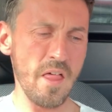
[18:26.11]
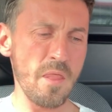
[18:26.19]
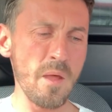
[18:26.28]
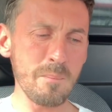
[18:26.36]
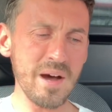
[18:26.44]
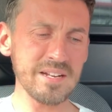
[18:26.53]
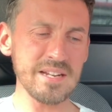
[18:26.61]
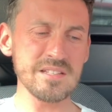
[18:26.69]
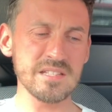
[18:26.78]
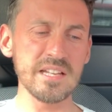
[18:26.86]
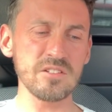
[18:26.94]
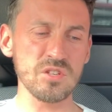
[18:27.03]
The man
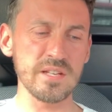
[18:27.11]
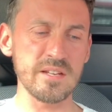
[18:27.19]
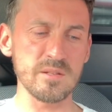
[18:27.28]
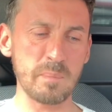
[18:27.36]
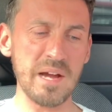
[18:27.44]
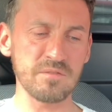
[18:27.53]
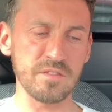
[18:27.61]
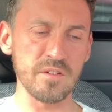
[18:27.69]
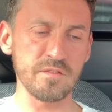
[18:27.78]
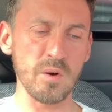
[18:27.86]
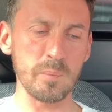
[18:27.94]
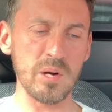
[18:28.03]
is literally as bad for a
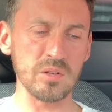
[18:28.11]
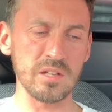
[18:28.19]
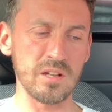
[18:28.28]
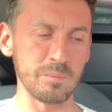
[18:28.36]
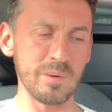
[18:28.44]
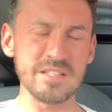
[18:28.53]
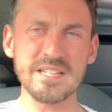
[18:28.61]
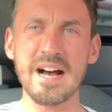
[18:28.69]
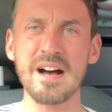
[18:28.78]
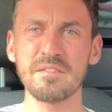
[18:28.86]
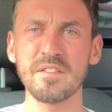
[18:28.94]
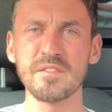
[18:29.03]
football club as
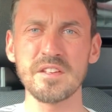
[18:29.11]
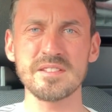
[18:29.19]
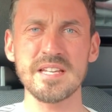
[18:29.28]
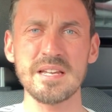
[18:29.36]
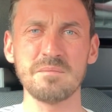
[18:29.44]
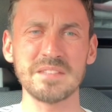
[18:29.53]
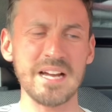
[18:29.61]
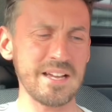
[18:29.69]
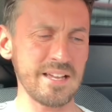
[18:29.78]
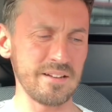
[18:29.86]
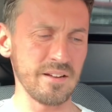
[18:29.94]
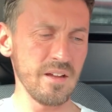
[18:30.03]
half of your team
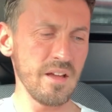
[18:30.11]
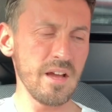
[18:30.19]
dying.